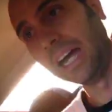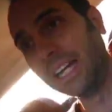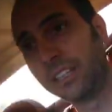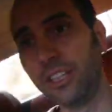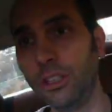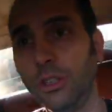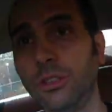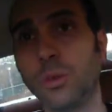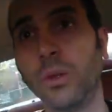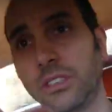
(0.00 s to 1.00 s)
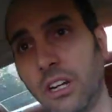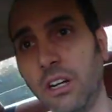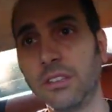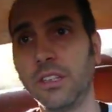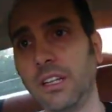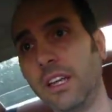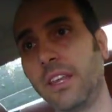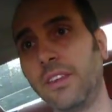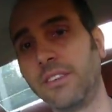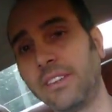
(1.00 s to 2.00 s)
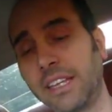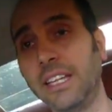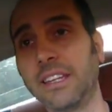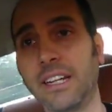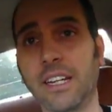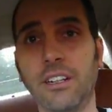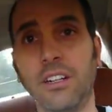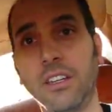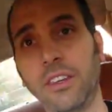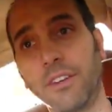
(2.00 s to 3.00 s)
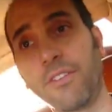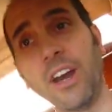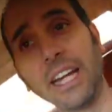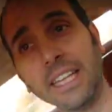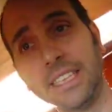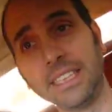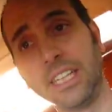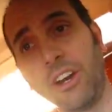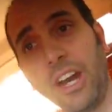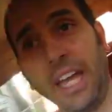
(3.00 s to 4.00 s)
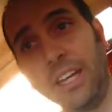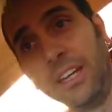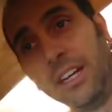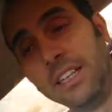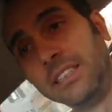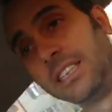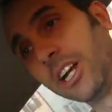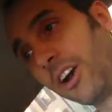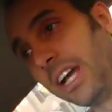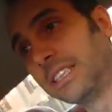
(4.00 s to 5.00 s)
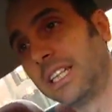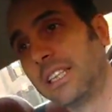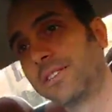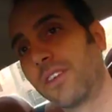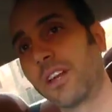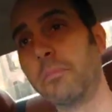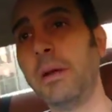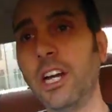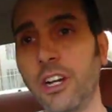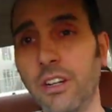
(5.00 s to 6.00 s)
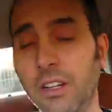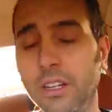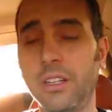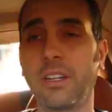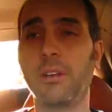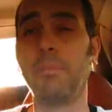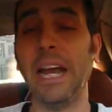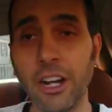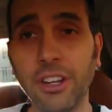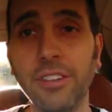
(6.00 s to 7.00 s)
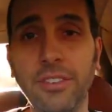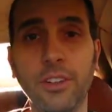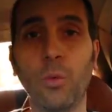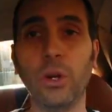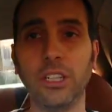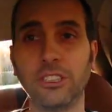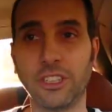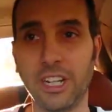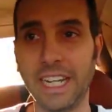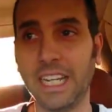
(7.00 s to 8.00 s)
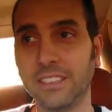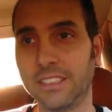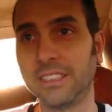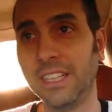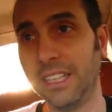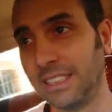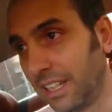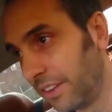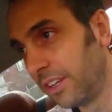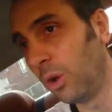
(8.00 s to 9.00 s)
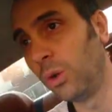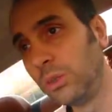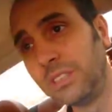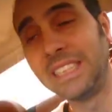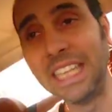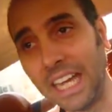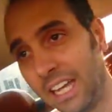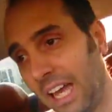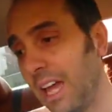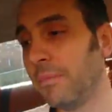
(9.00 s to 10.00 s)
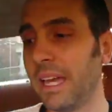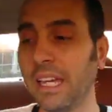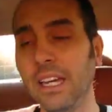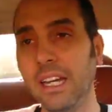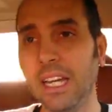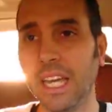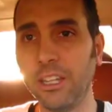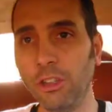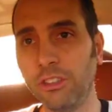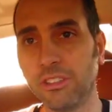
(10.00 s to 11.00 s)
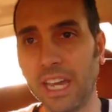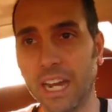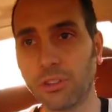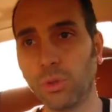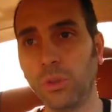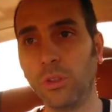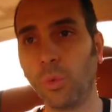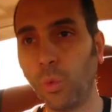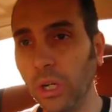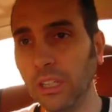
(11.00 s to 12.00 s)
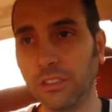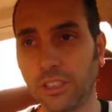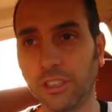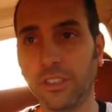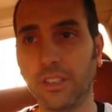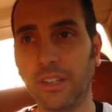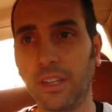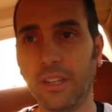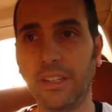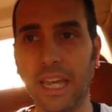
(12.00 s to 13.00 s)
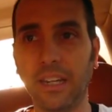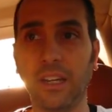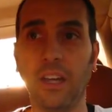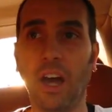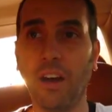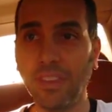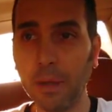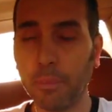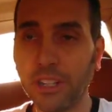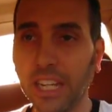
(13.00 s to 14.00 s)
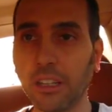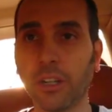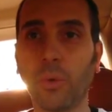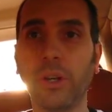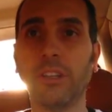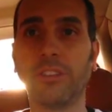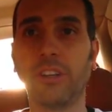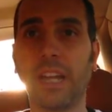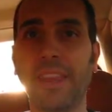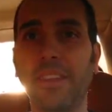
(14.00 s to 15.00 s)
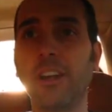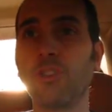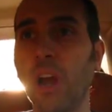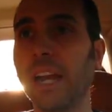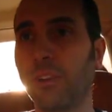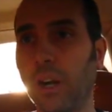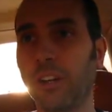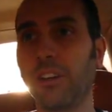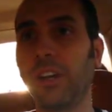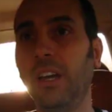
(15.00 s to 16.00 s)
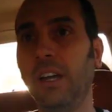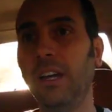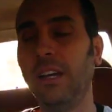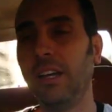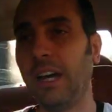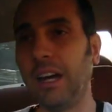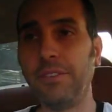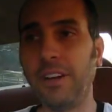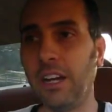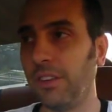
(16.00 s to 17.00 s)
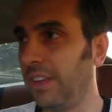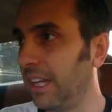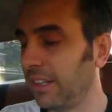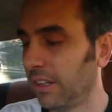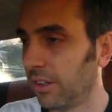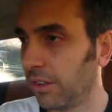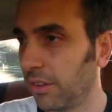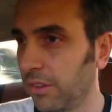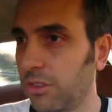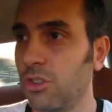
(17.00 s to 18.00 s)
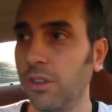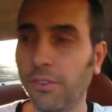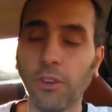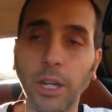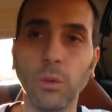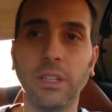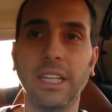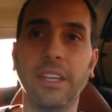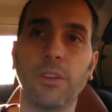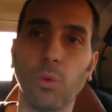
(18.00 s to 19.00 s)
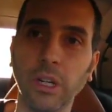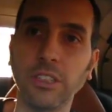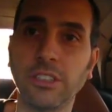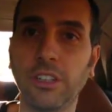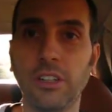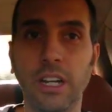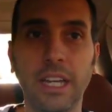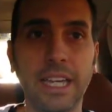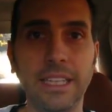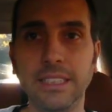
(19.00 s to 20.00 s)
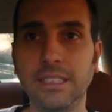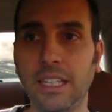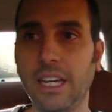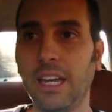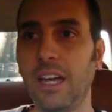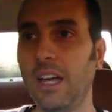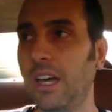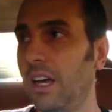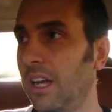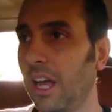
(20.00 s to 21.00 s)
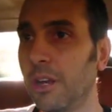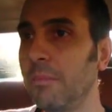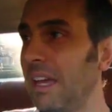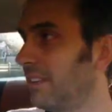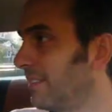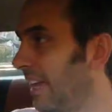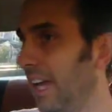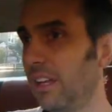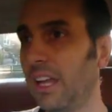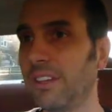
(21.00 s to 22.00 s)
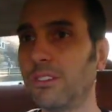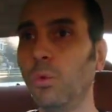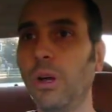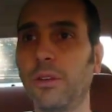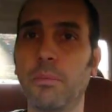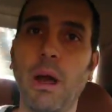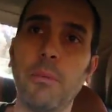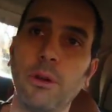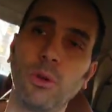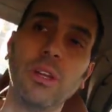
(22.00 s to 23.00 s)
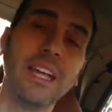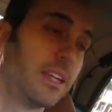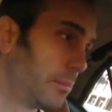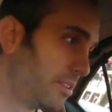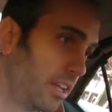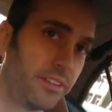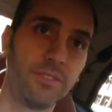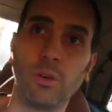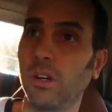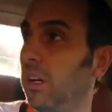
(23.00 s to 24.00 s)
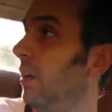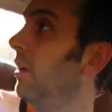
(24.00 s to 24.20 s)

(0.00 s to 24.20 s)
I like to use what's called, this technique that I call the Frankly CRA. CRA stands for the comparative realtor analysis. Instead of the old CMA, it uses actual realtor data of that particular realtor and their track record. I've found that frequently the realtor is an amazing tell as to what the property will end up selling for.